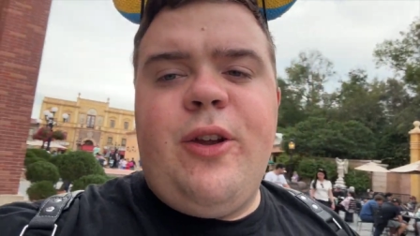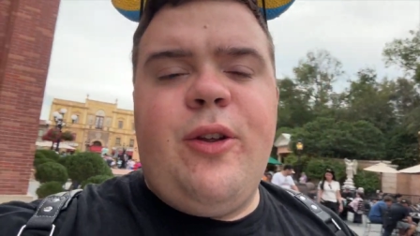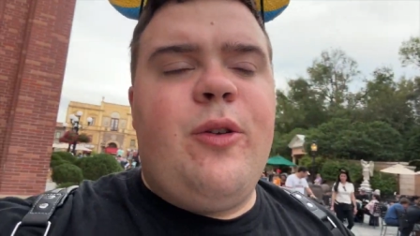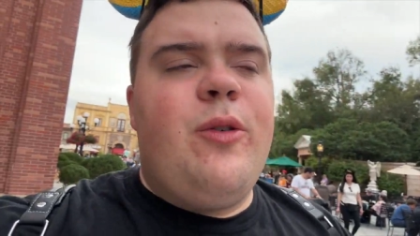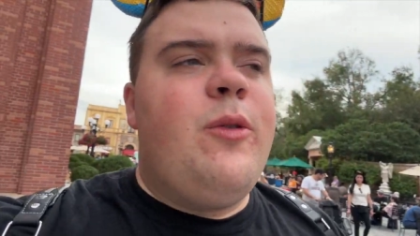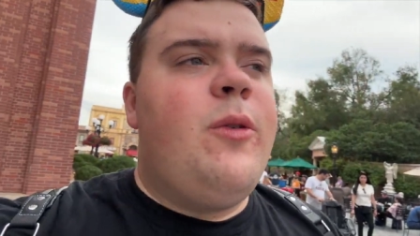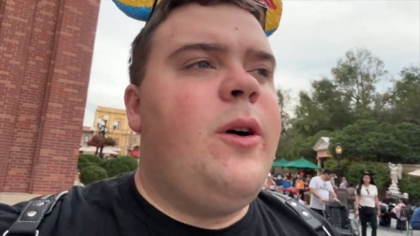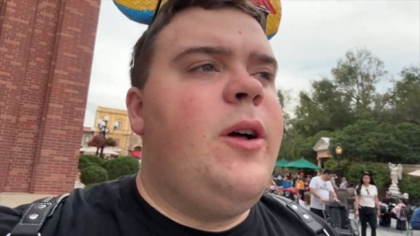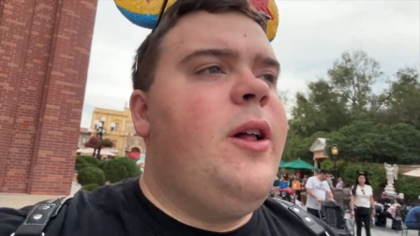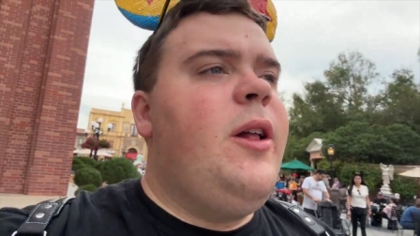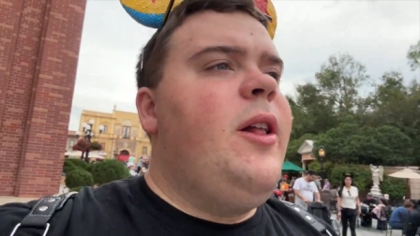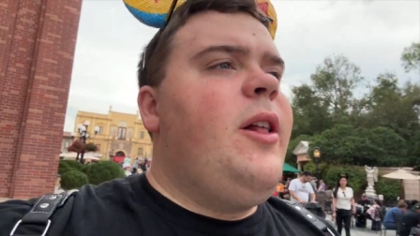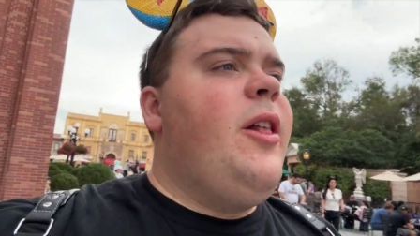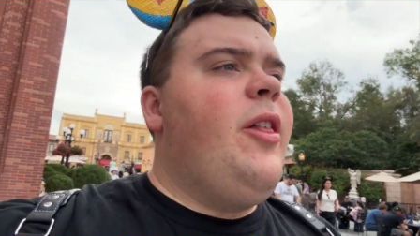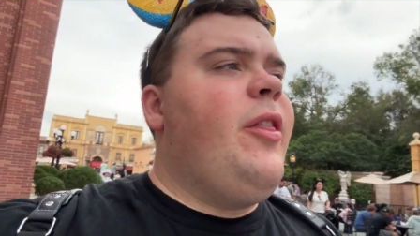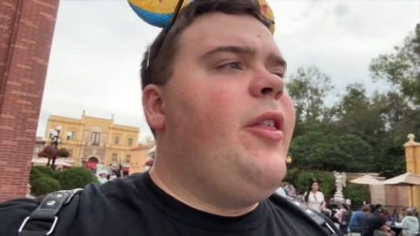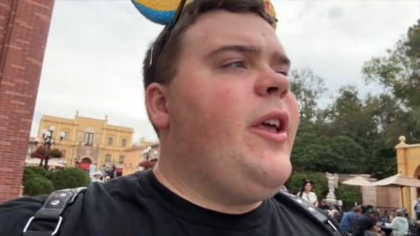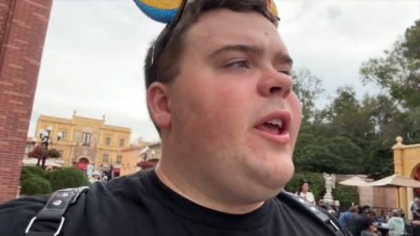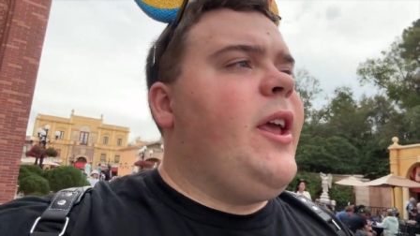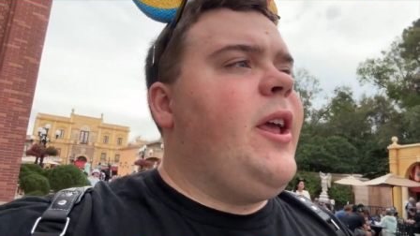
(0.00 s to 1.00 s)
to
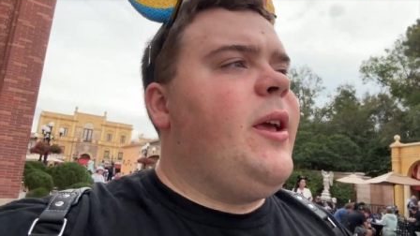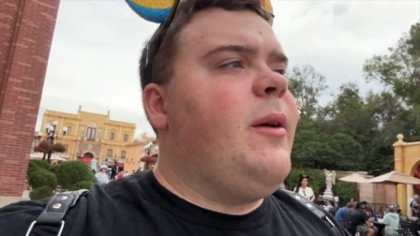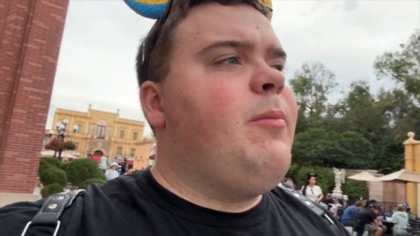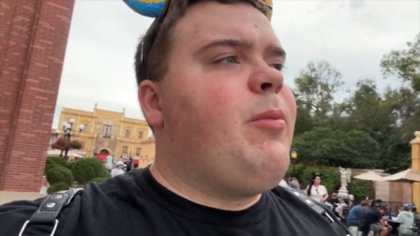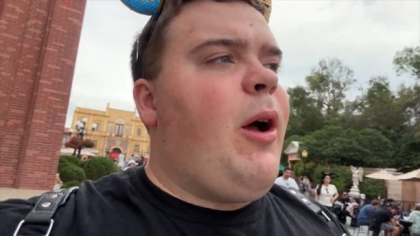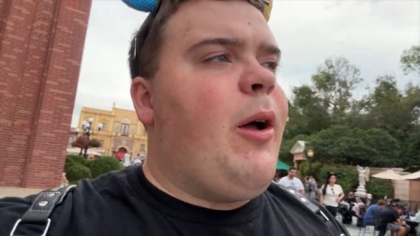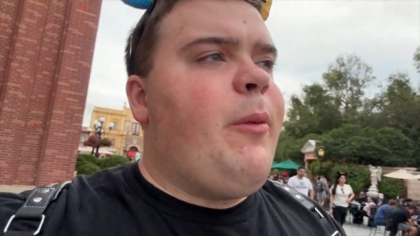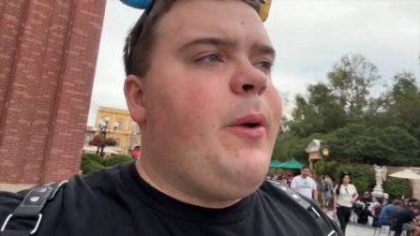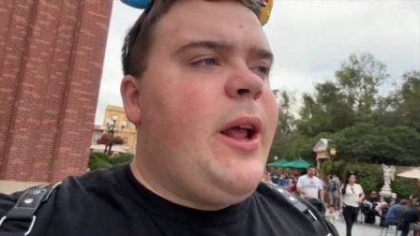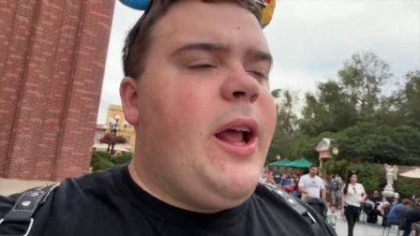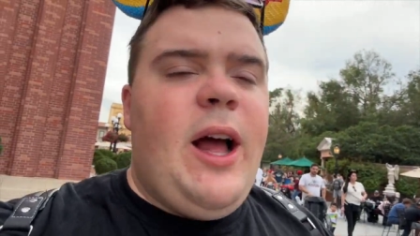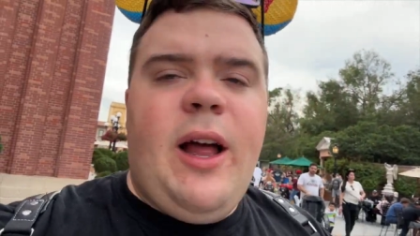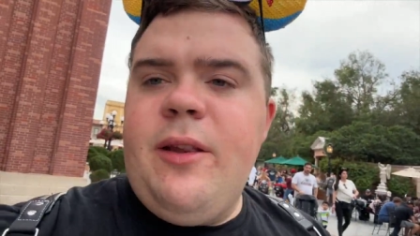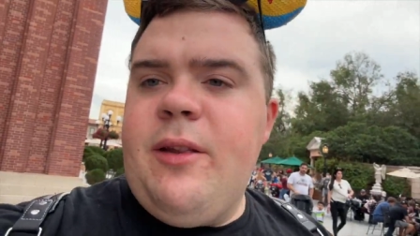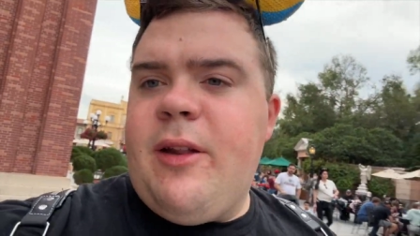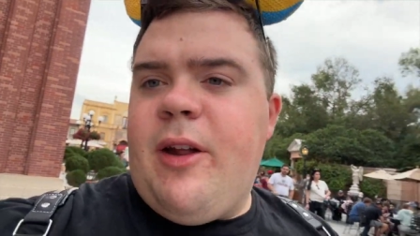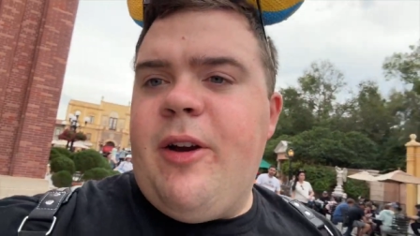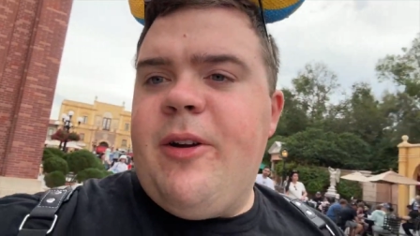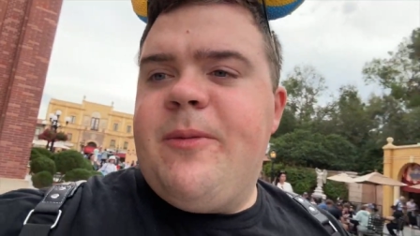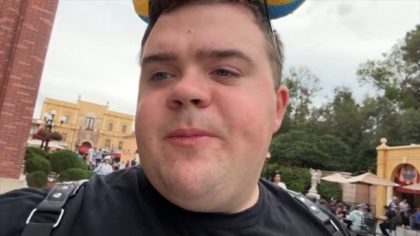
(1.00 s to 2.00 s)
the Broadway
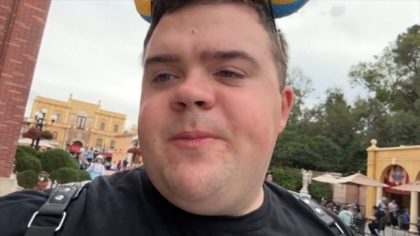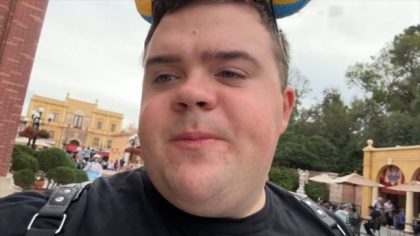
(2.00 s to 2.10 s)
concert.